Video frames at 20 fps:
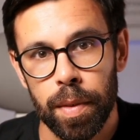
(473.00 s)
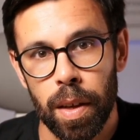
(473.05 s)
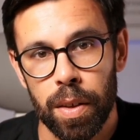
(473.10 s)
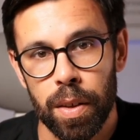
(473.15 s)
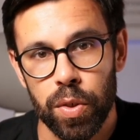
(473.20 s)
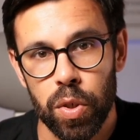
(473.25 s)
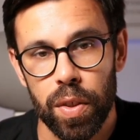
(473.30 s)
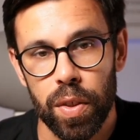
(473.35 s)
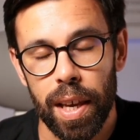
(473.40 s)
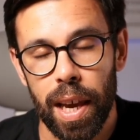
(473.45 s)

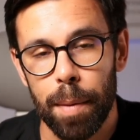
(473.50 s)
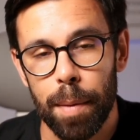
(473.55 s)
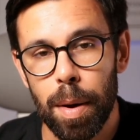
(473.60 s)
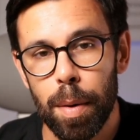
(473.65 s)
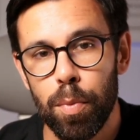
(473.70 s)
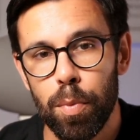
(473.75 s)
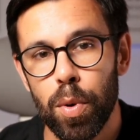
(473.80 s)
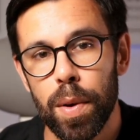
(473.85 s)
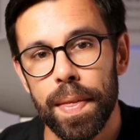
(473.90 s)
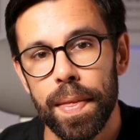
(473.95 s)
So they came
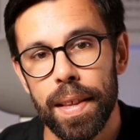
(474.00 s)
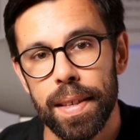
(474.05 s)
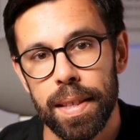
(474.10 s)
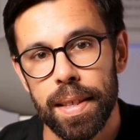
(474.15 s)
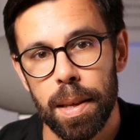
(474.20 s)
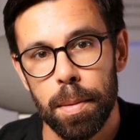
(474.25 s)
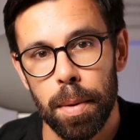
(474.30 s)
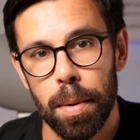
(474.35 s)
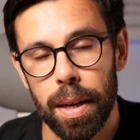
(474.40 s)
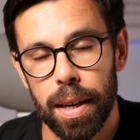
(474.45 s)
up with this
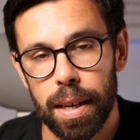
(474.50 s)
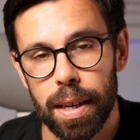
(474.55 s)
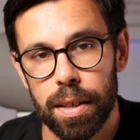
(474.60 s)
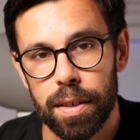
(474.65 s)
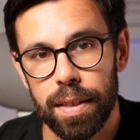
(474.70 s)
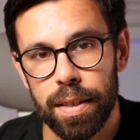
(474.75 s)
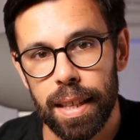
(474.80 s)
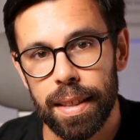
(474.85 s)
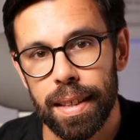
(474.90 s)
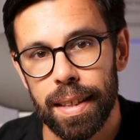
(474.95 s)

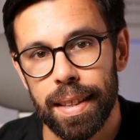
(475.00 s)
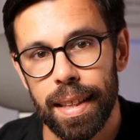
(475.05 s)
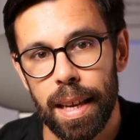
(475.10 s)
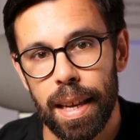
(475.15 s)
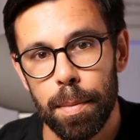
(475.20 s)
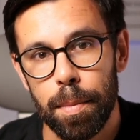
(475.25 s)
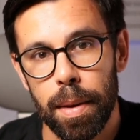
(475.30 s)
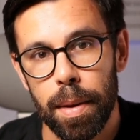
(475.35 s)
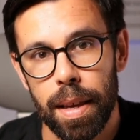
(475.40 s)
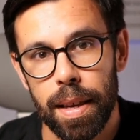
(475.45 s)
debugger that the
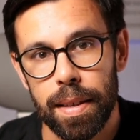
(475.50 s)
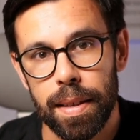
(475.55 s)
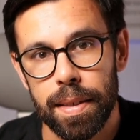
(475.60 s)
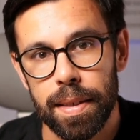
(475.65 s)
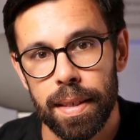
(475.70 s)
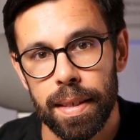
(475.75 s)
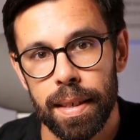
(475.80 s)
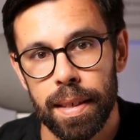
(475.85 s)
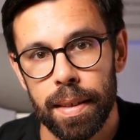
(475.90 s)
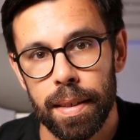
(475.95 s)
name
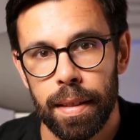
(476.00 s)
is